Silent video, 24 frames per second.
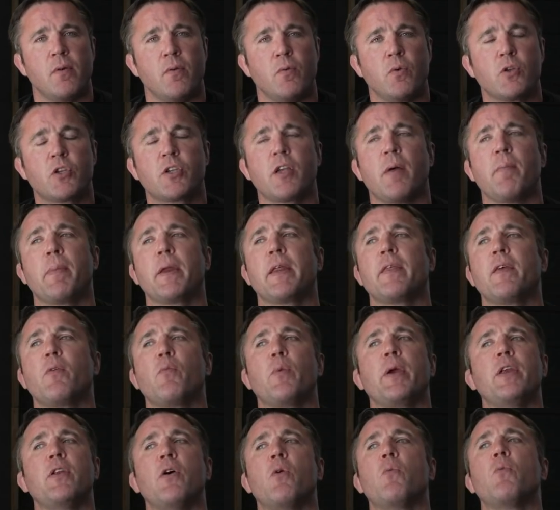with somebody that
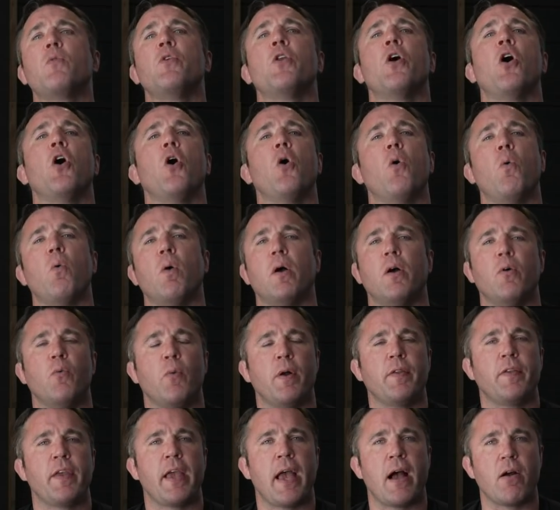we don't know
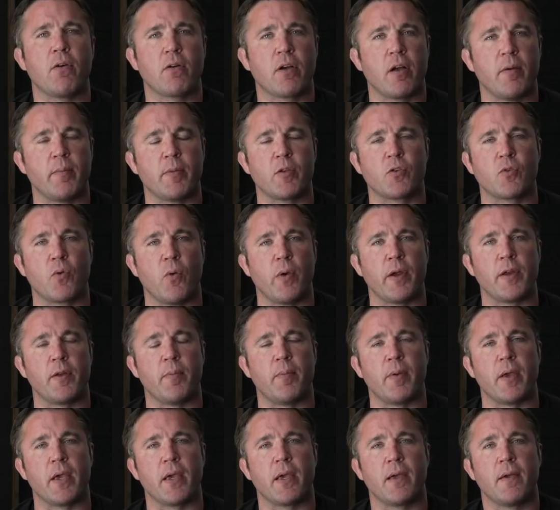what the outcome is going to
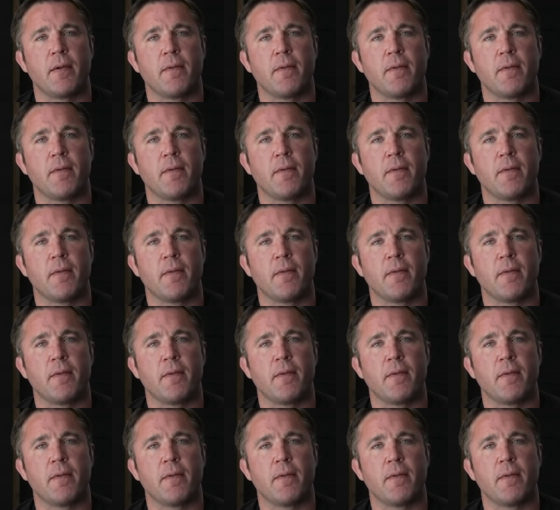be.